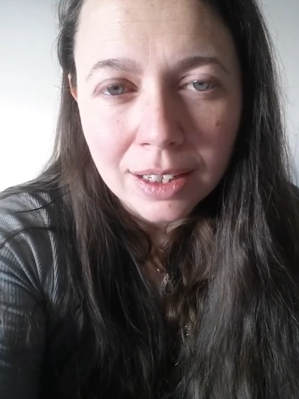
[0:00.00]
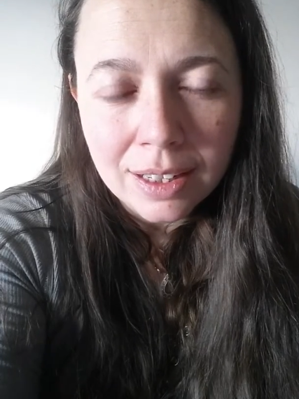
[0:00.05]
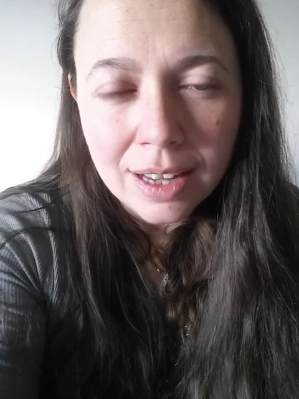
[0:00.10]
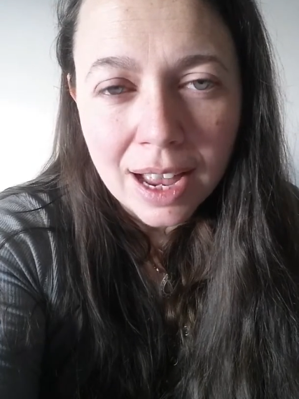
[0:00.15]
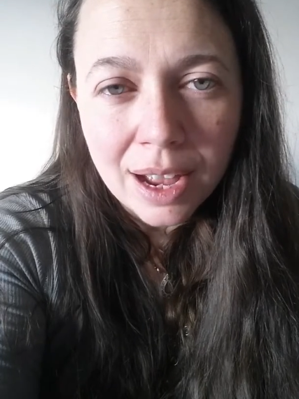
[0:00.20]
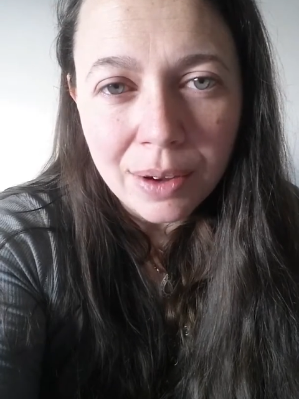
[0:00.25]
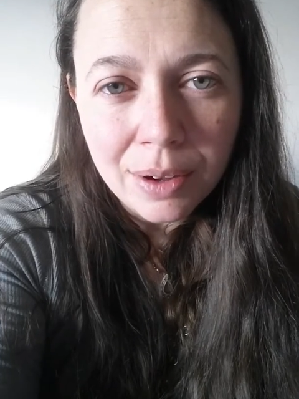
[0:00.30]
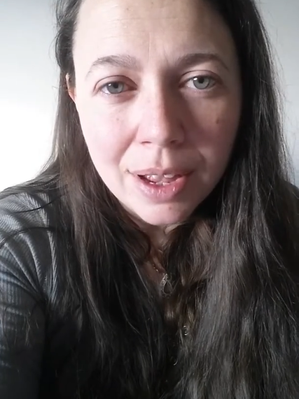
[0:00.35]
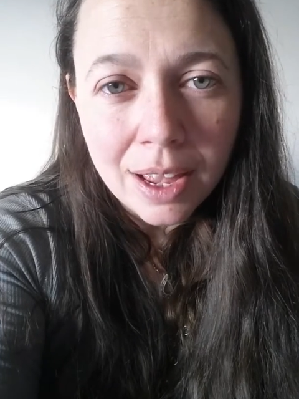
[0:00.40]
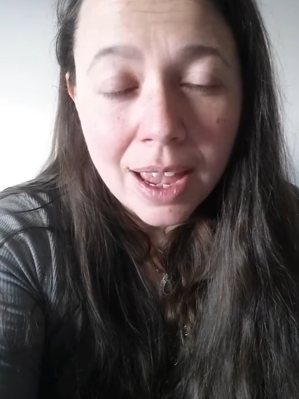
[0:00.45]

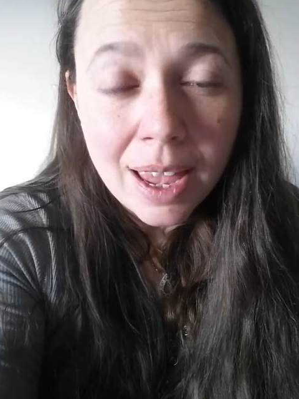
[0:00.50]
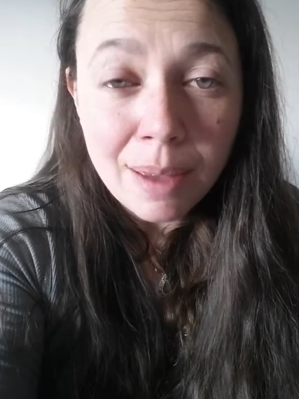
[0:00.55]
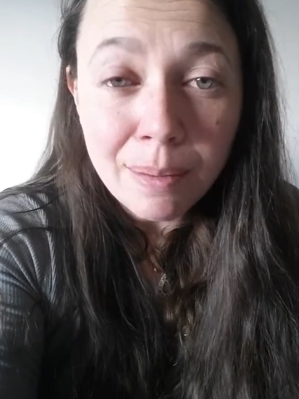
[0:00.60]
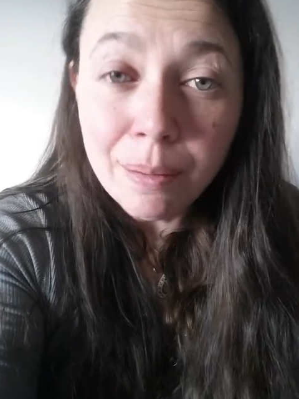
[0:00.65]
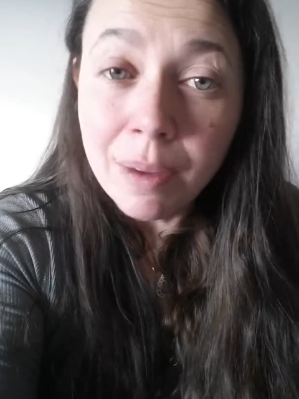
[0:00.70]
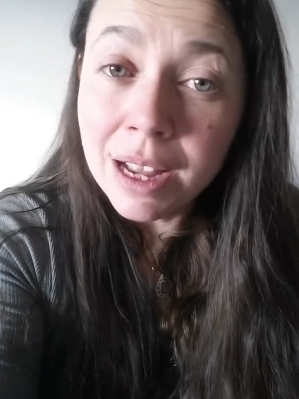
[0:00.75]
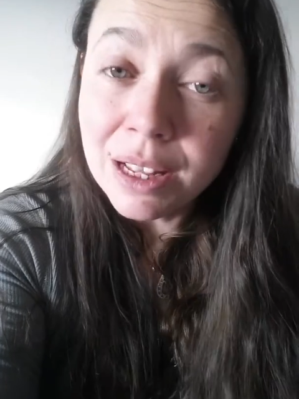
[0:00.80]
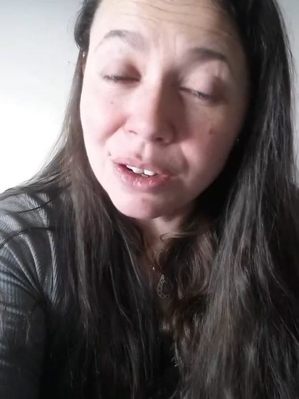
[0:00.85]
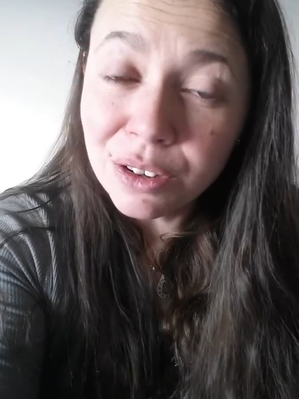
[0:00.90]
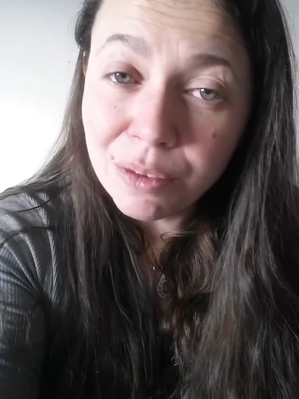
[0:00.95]
Now, it
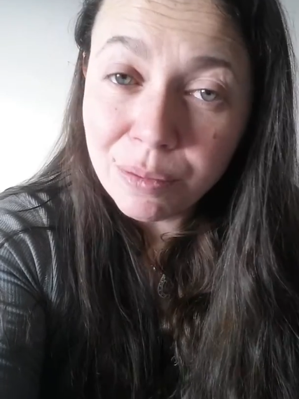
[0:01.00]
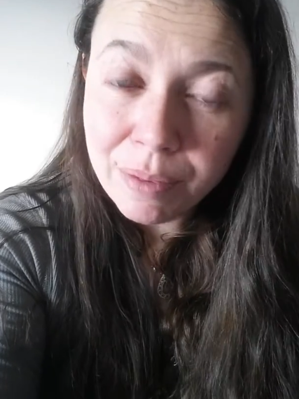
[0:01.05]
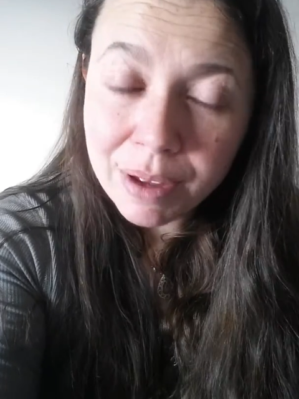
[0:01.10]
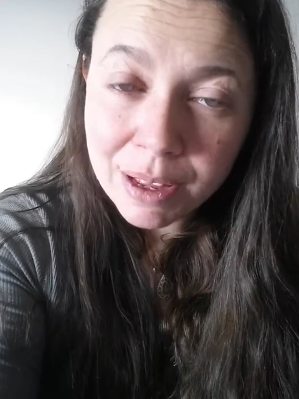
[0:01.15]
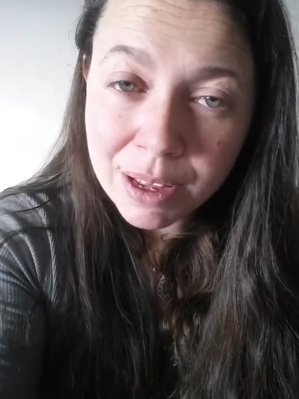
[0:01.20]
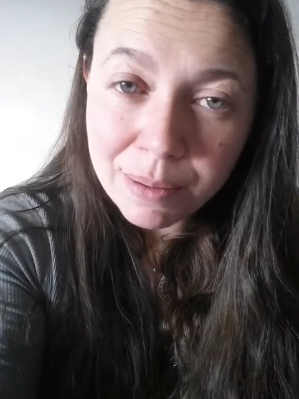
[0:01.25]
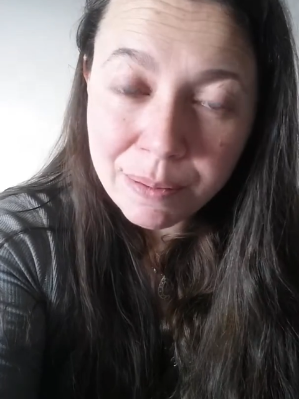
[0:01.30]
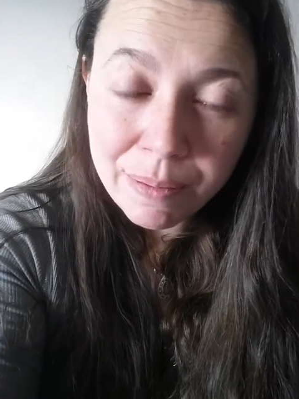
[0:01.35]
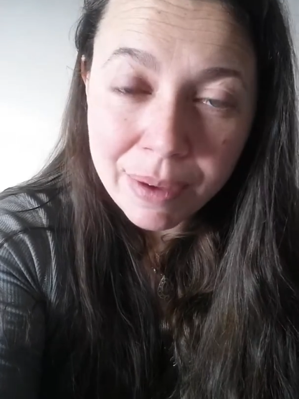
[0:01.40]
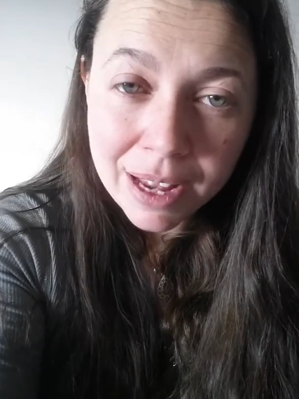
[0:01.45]
might not have
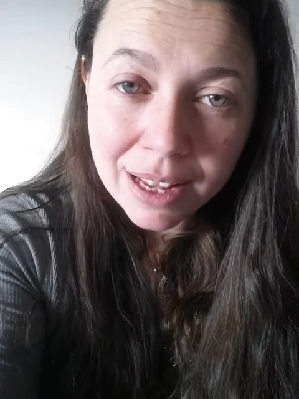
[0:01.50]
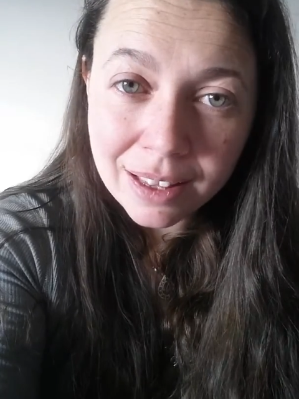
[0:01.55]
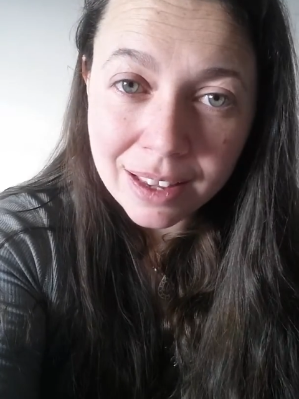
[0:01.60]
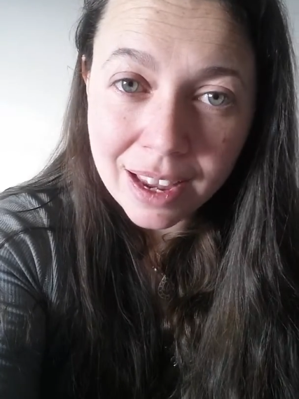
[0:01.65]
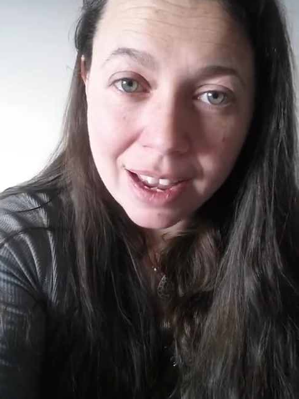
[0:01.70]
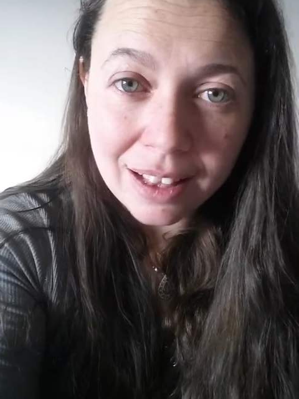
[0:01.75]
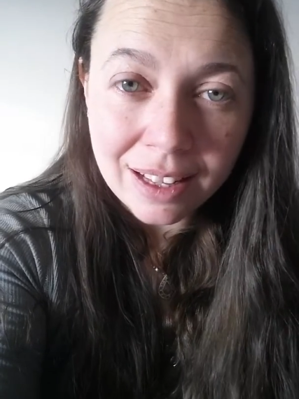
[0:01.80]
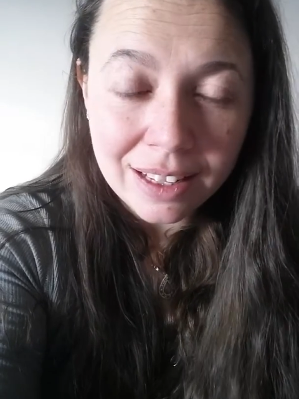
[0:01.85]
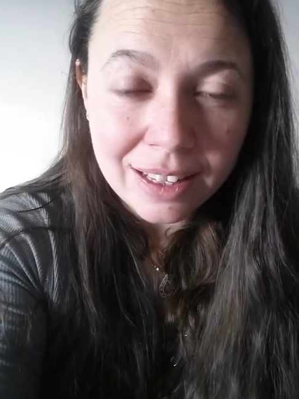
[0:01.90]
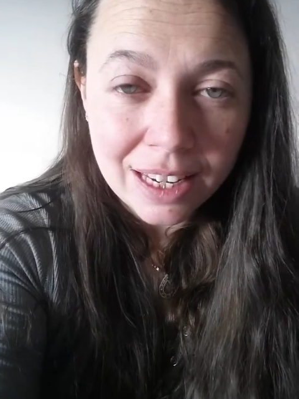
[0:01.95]
been a big
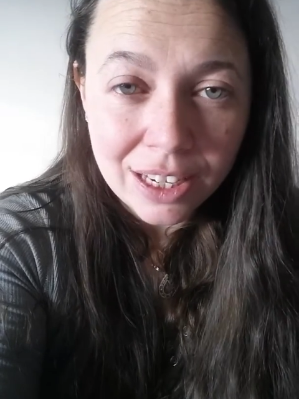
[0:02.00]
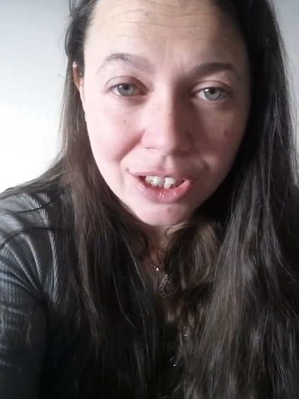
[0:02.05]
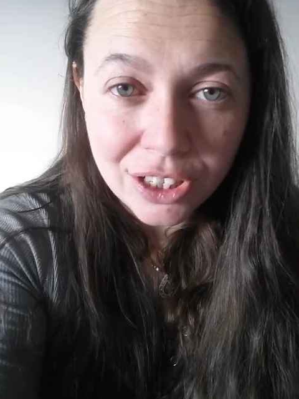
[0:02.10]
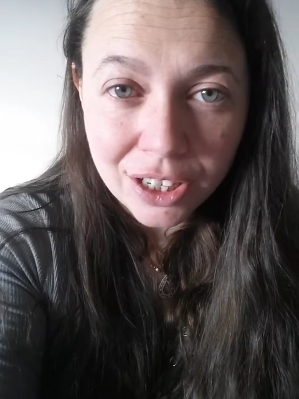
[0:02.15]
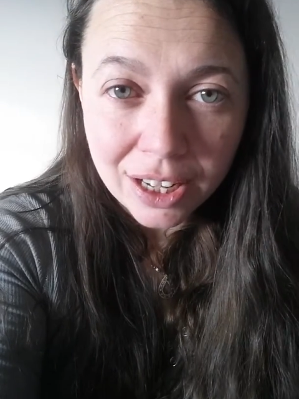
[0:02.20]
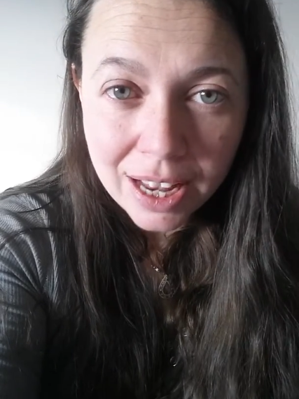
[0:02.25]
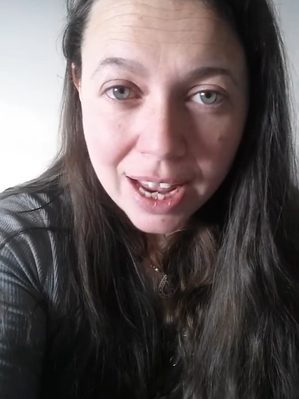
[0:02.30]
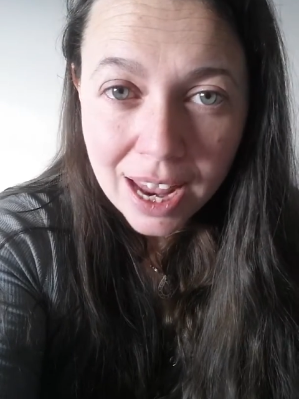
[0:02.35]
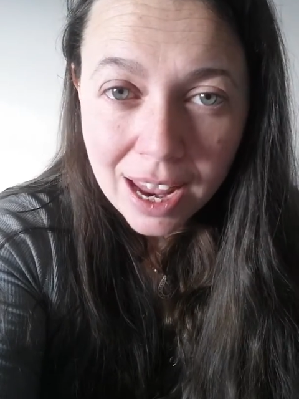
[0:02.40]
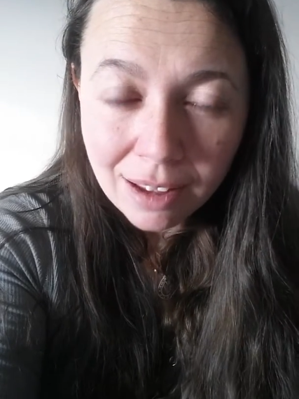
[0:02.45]
deal
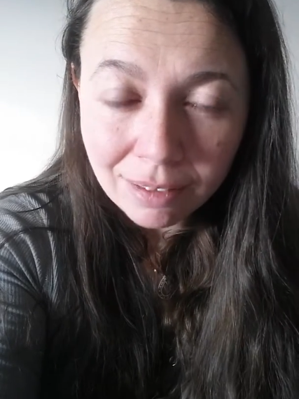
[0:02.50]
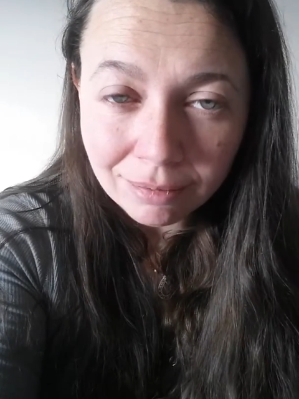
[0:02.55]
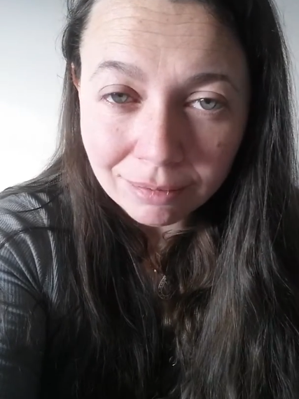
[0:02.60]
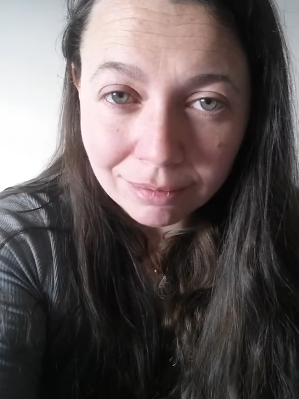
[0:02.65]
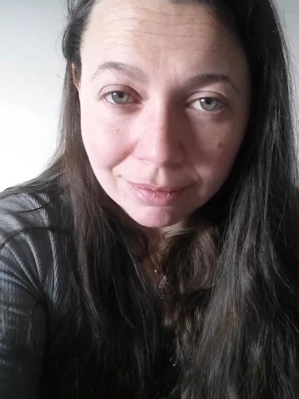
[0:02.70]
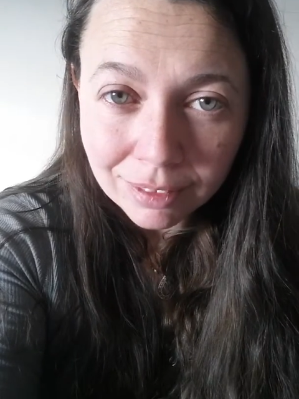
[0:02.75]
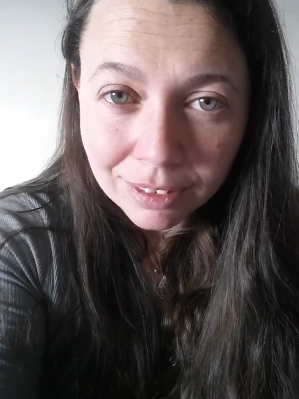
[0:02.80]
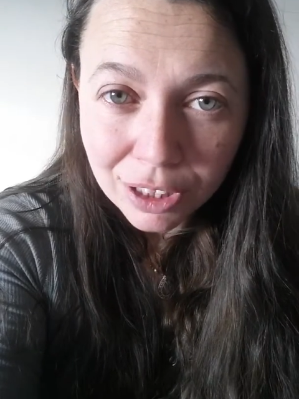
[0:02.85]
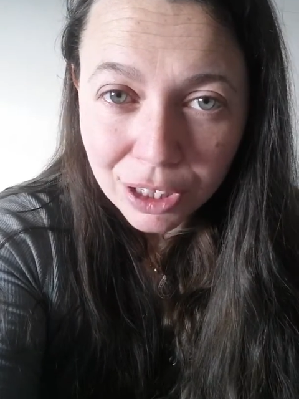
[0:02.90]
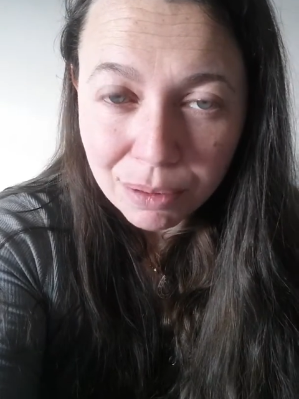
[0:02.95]
initially.
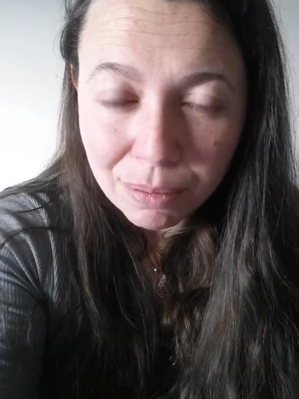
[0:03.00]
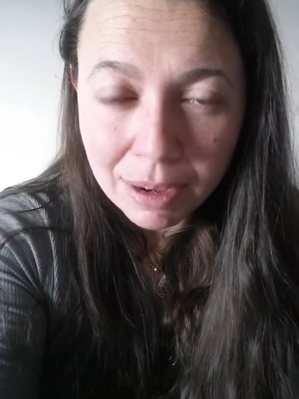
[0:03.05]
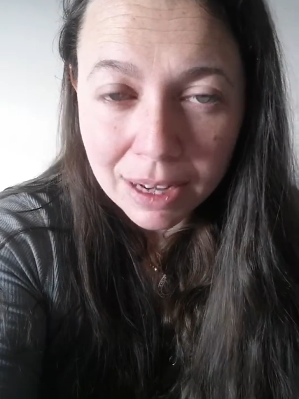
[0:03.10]
You